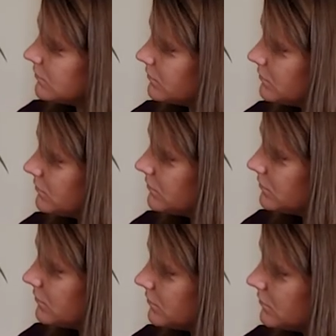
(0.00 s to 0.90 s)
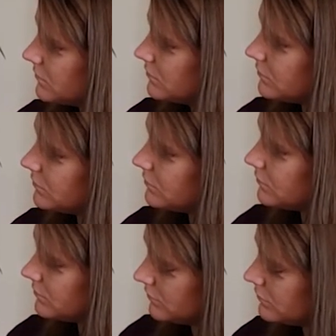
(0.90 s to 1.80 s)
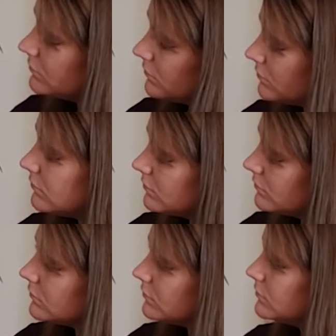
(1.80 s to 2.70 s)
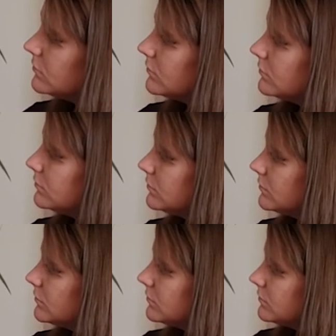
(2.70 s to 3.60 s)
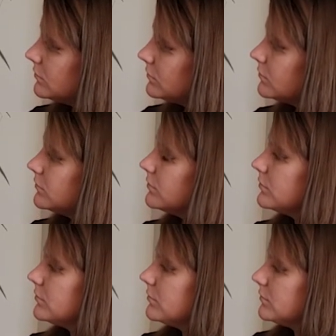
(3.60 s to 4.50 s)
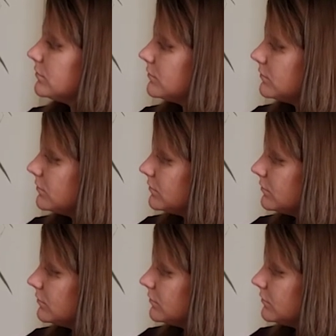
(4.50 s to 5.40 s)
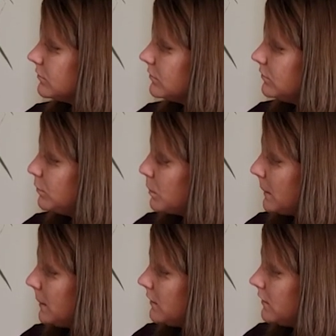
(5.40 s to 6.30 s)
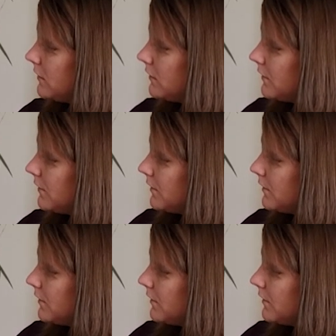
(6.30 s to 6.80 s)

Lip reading: This person isn't speaking.